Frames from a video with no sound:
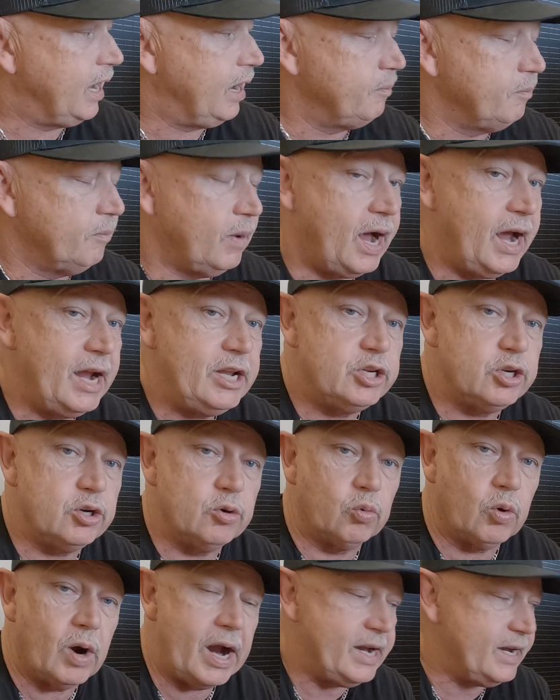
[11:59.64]
and mind
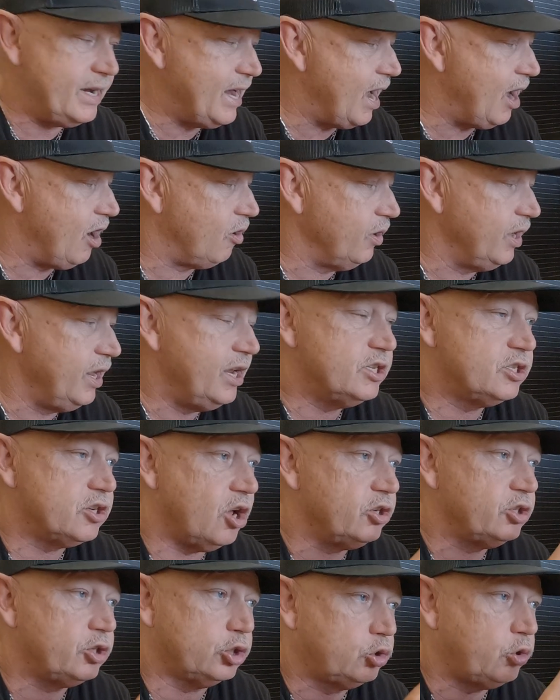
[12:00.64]
you, right now, it is
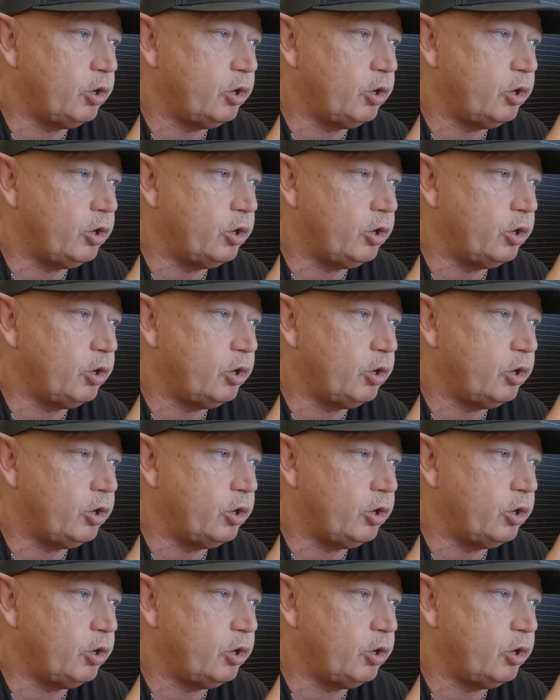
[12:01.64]
also